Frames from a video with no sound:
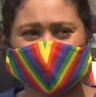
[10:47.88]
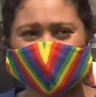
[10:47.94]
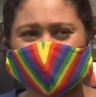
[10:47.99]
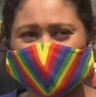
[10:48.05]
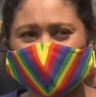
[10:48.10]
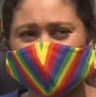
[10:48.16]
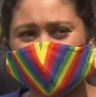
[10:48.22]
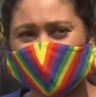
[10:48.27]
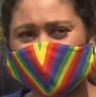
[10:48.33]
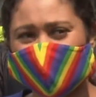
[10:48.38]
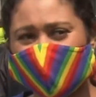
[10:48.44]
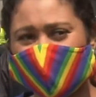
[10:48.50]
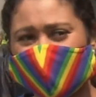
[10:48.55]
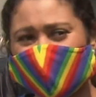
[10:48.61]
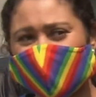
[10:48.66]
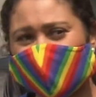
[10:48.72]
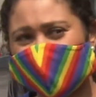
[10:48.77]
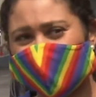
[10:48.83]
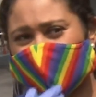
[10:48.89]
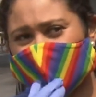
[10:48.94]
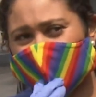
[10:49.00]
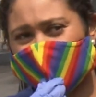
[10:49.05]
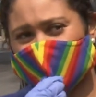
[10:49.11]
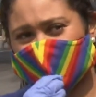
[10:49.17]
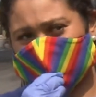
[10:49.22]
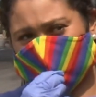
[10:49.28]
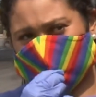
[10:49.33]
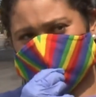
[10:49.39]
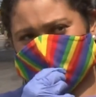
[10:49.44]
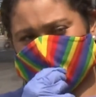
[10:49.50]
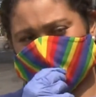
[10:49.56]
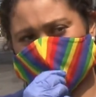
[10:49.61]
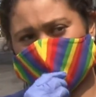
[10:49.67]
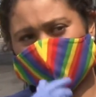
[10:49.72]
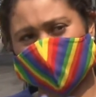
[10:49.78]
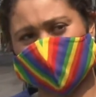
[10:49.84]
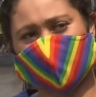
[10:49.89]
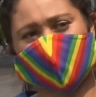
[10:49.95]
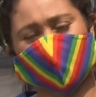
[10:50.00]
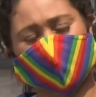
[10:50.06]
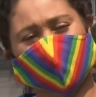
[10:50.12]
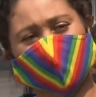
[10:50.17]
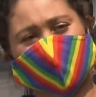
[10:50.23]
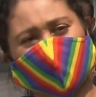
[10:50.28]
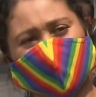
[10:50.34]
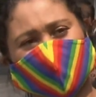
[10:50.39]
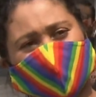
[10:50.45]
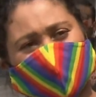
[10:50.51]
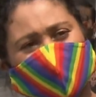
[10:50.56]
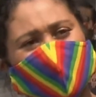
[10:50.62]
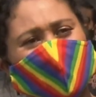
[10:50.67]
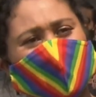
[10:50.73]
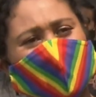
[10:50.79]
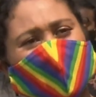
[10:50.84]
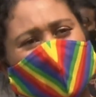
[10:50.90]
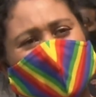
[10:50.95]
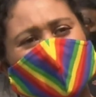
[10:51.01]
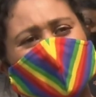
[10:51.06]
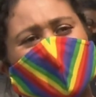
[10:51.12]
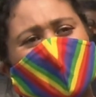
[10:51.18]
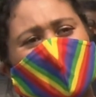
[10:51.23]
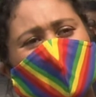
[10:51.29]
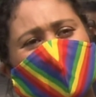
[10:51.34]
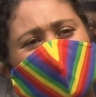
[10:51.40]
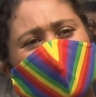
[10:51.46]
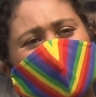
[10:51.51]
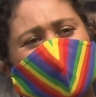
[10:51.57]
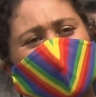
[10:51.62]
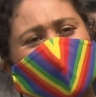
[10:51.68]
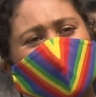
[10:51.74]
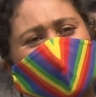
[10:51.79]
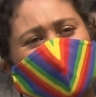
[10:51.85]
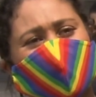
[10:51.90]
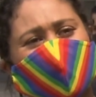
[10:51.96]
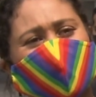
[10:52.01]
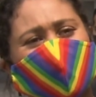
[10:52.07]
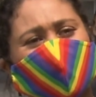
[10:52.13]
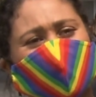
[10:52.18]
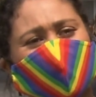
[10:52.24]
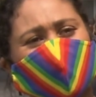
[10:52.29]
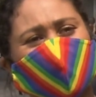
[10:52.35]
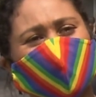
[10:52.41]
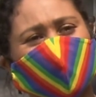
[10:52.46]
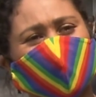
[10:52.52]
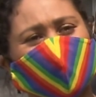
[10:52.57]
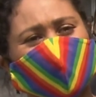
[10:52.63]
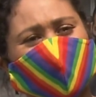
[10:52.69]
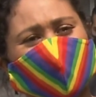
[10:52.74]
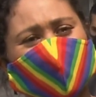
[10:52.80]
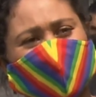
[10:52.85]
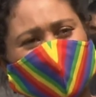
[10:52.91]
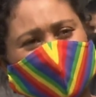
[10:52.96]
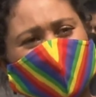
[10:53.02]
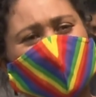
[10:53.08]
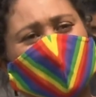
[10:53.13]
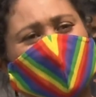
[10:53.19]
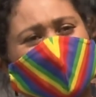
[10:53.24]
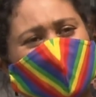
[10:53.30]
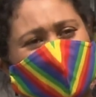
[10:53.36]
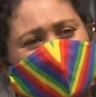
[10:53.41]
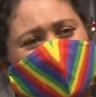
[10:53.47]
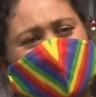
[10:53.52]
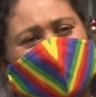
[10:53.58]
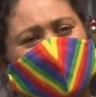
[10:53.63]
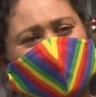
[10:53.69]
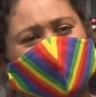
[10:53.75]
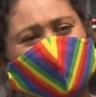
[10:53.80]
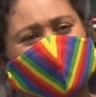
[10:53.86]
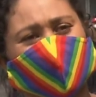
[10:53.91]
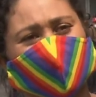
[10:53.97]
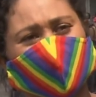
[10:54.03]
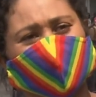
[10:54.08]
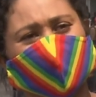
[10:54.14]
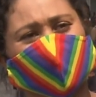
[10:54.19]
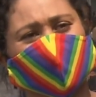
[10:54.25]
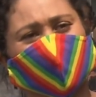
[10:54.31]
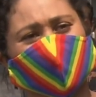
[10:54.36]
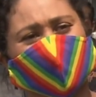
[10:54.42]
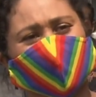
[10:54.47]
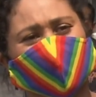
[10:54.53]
And along those lines, for those folks that do not have anywhere outside to conduct business, what do you tell them?